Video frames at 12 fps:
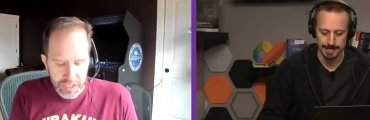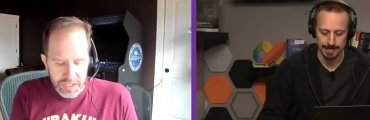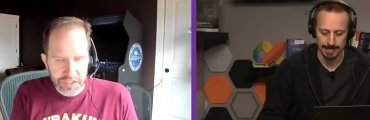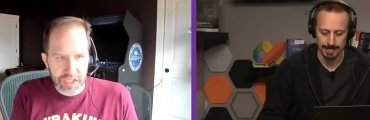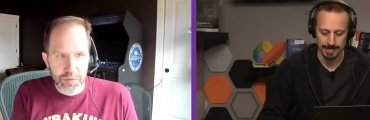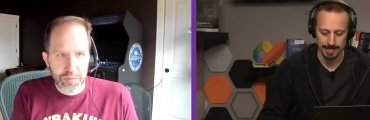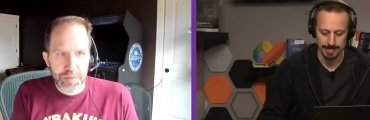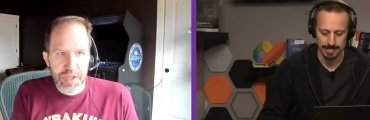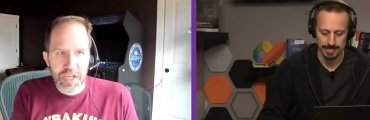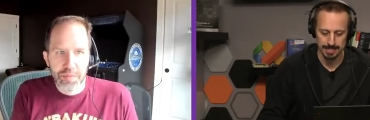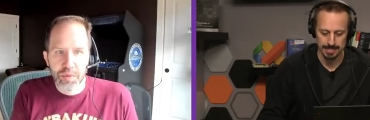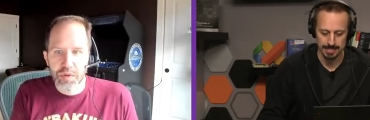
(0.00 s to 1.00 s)
Speaker 1: is that
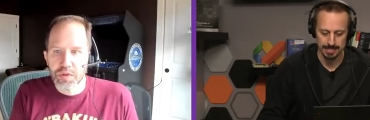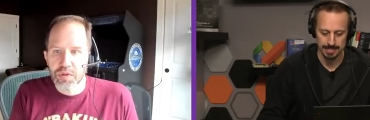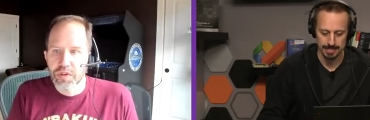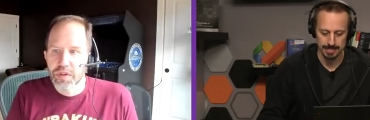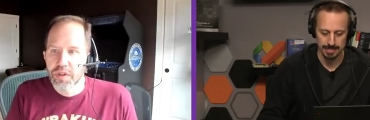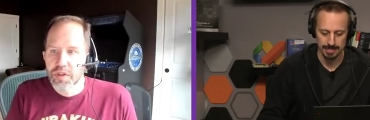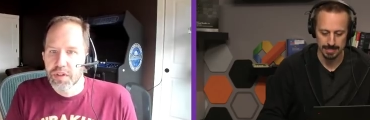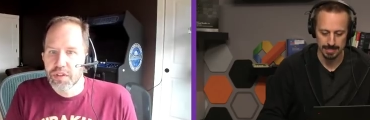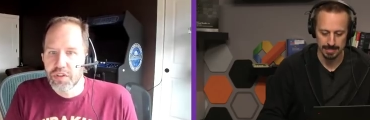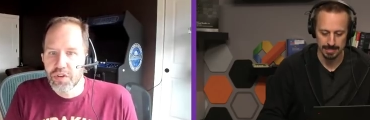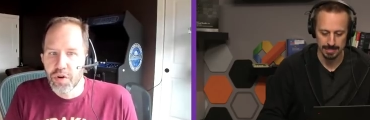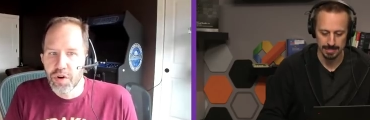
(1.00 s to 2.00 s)
people
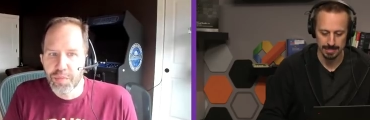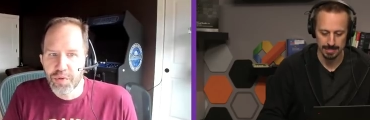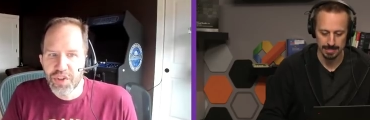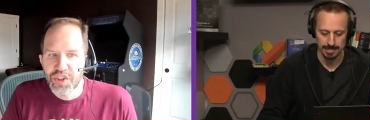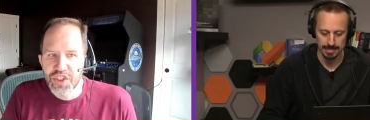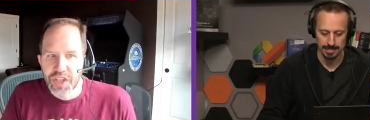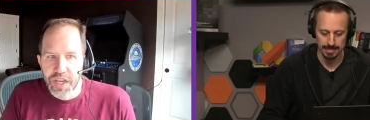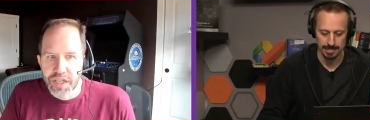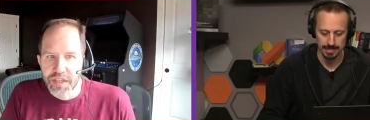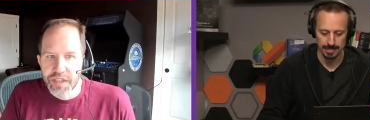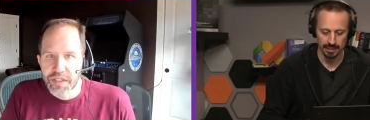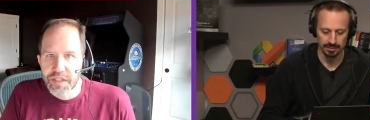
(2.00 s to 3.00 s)
don't
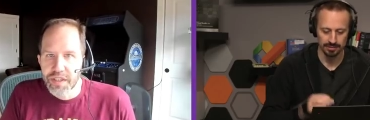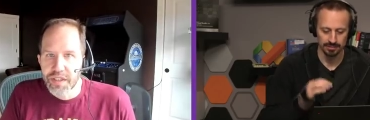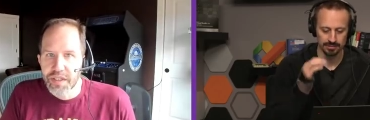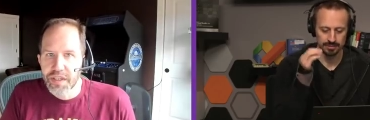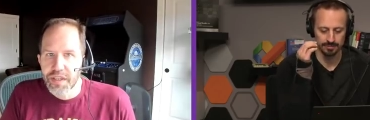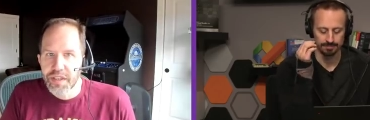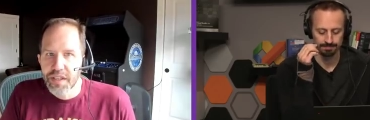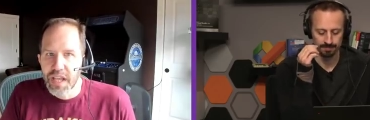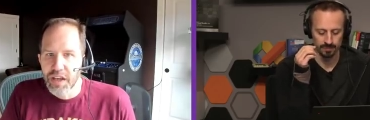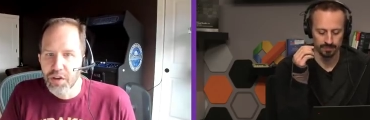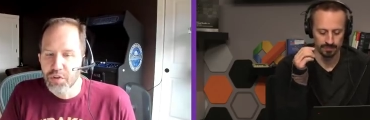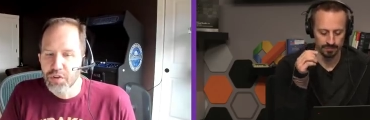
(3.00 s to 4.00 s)
appreciate
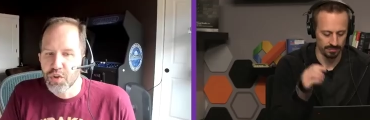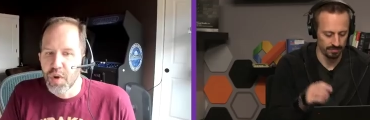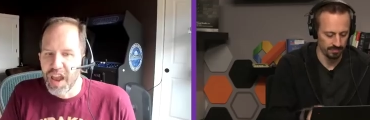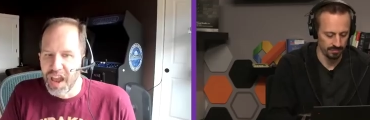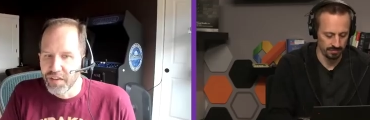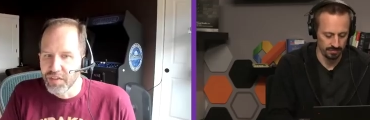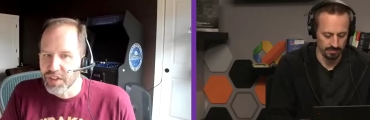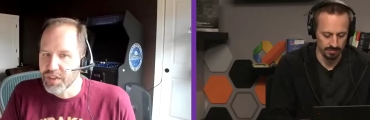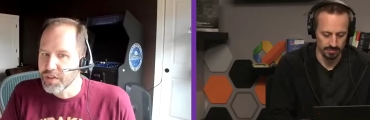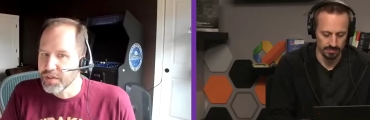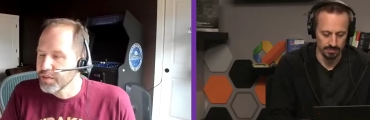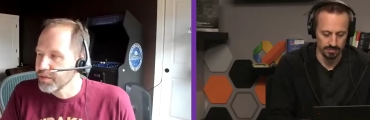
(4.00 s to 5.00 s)
Nando's who have
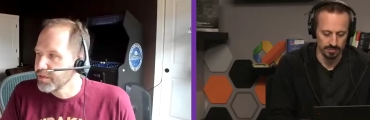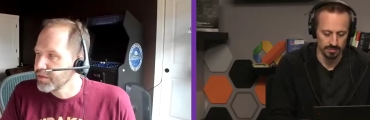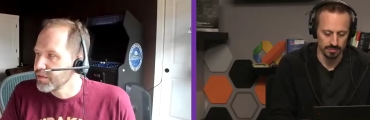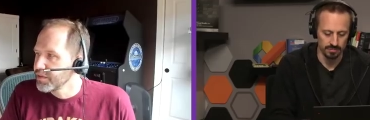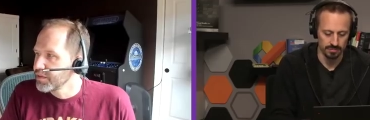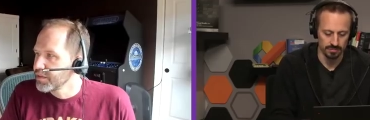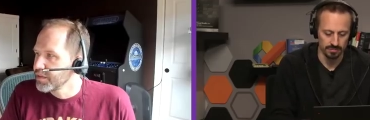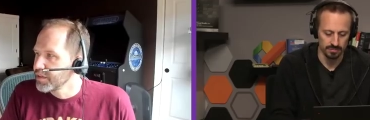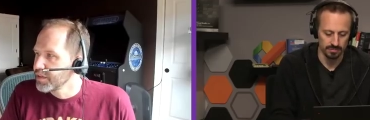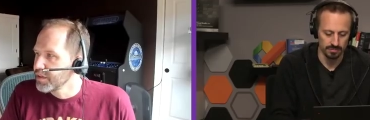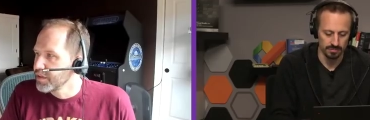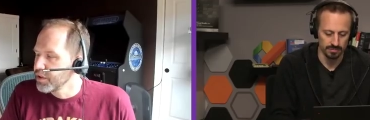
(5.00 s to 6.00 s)
it.
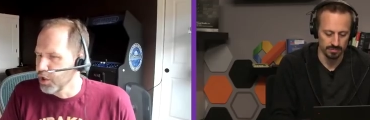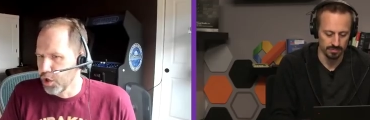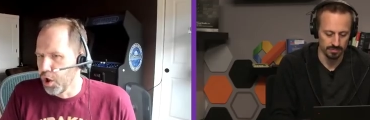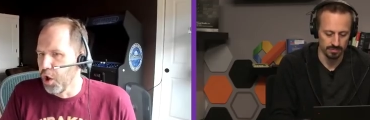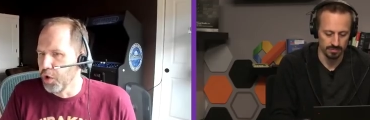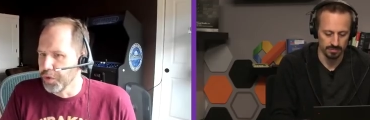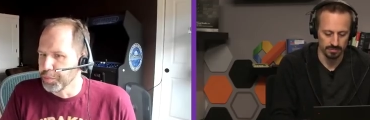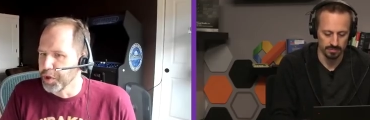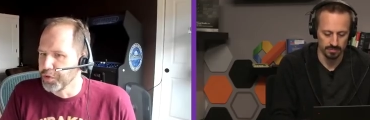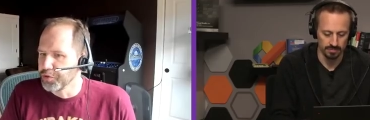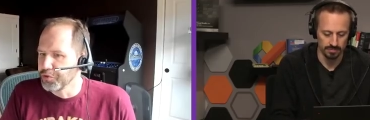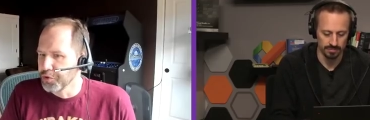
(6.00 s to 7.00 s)
They're like, "Oh, that
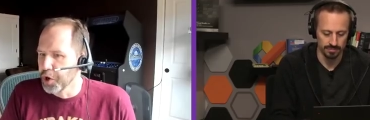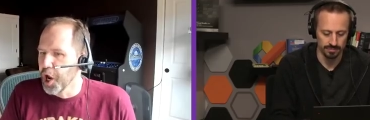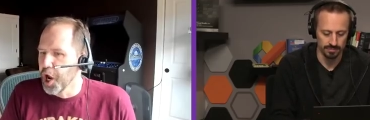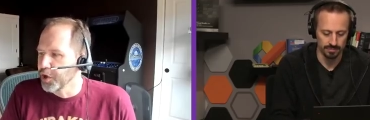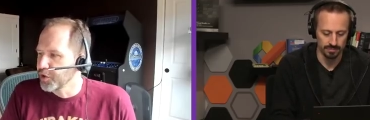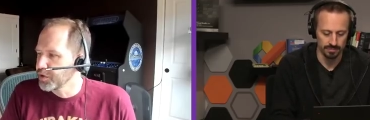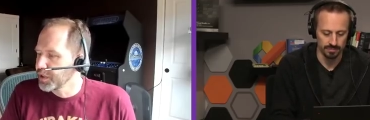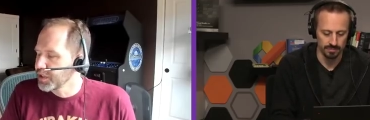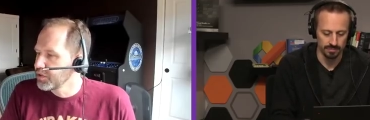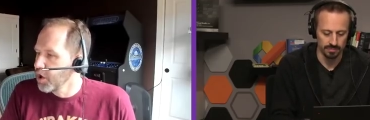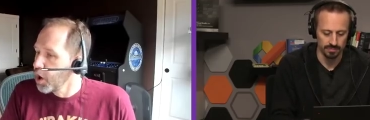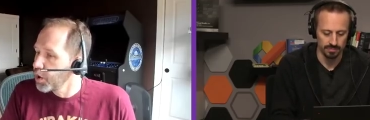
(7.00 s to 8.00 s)
place is trash." Like,
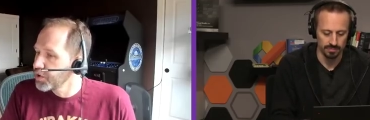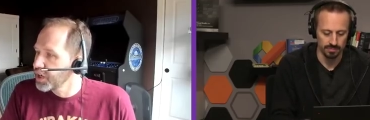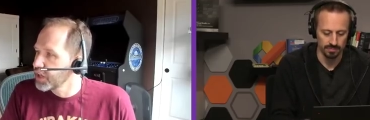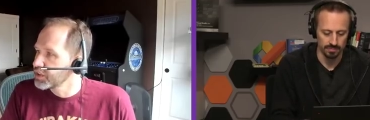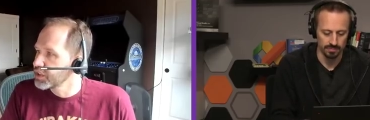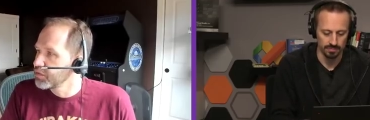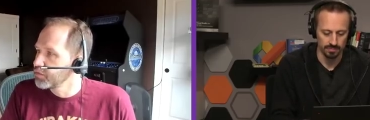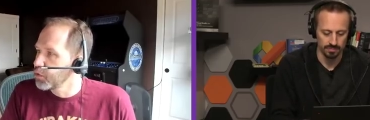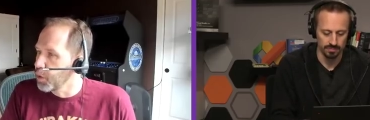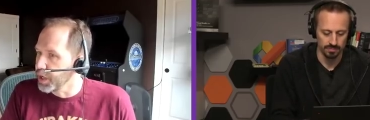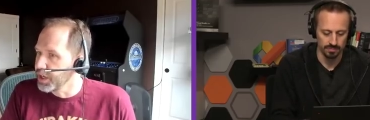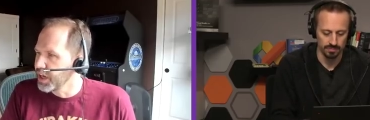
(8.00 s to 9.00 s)
no, it's actually
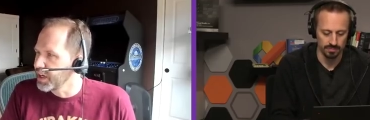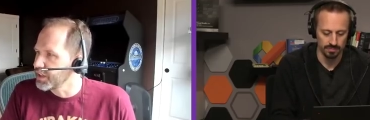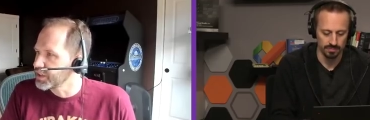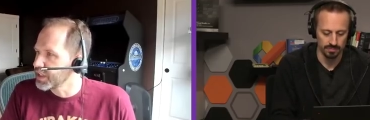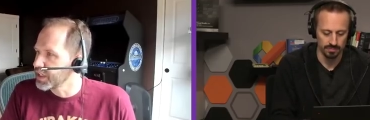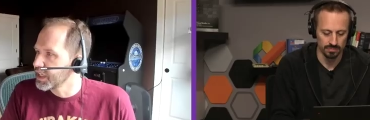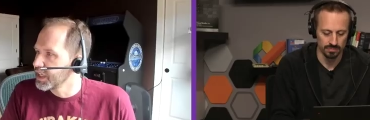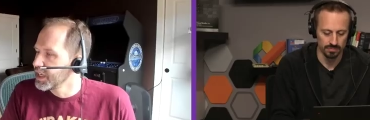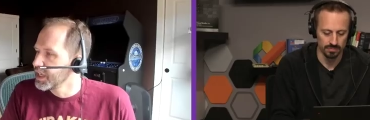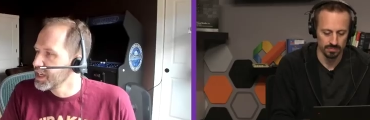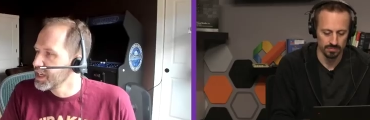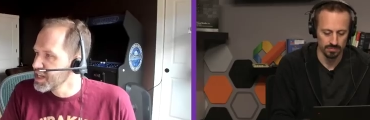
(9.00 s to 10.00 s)
quite nice. Like,
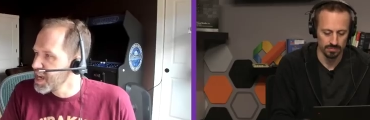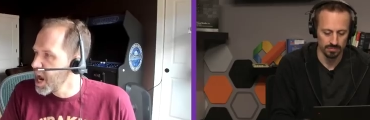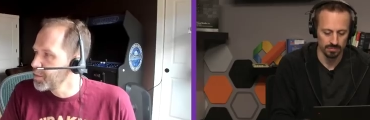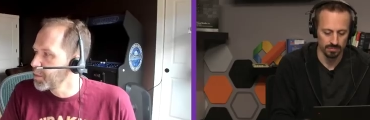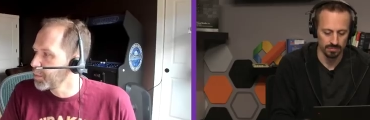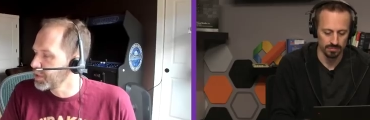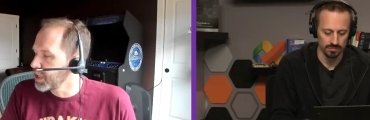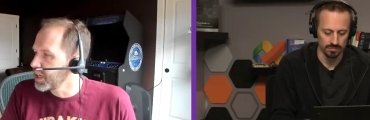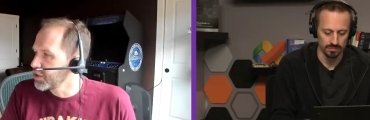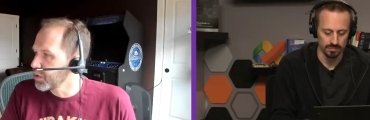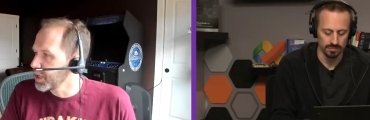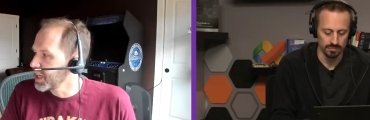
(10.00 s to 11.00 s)
name a
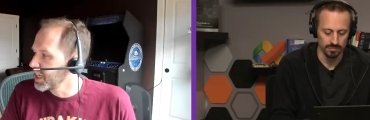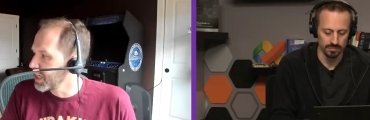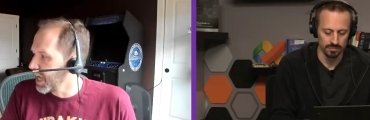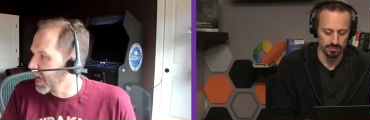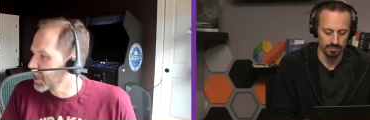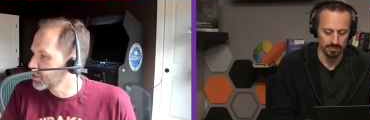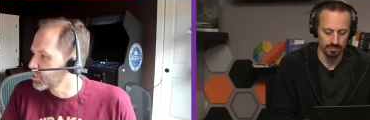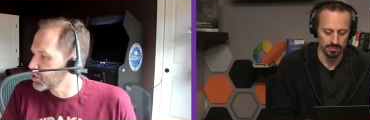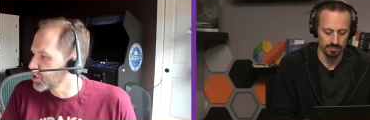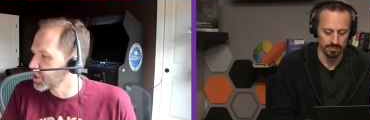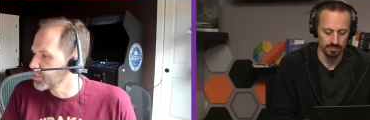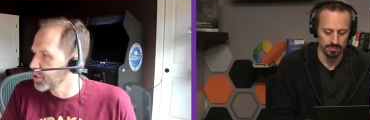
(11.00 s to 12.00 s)
place where I can get an actual
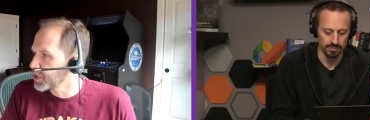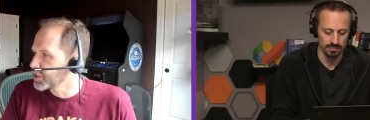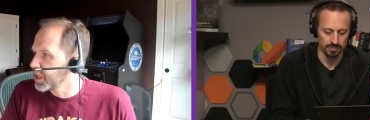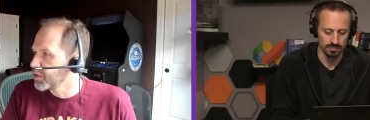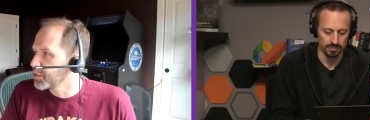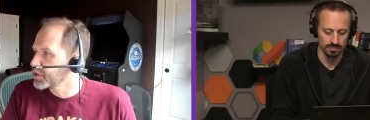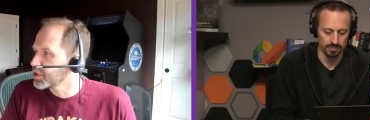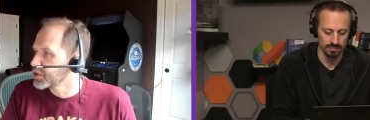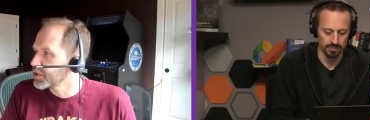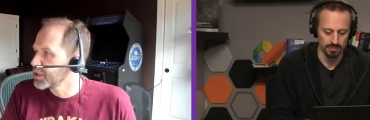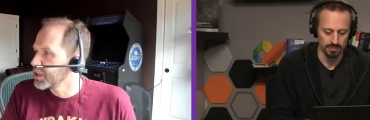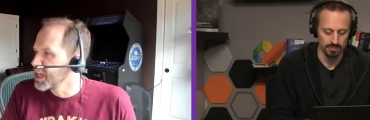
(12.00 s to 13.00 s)
chicken breast sandwich
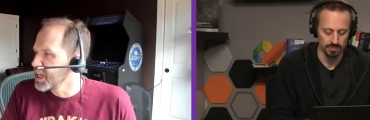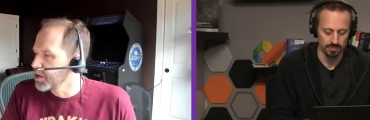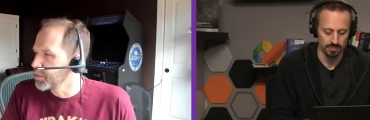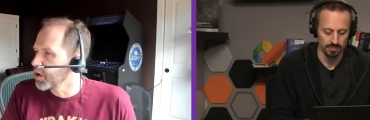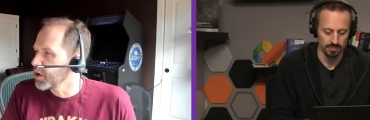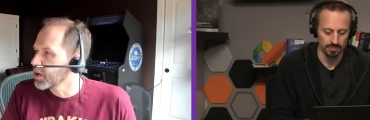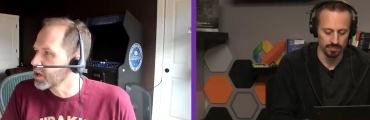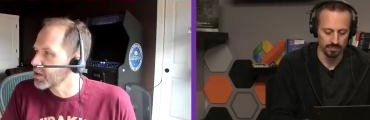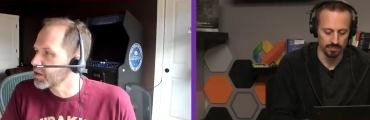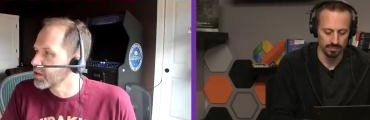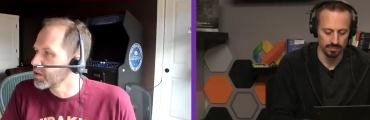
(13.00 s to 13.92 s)
in America.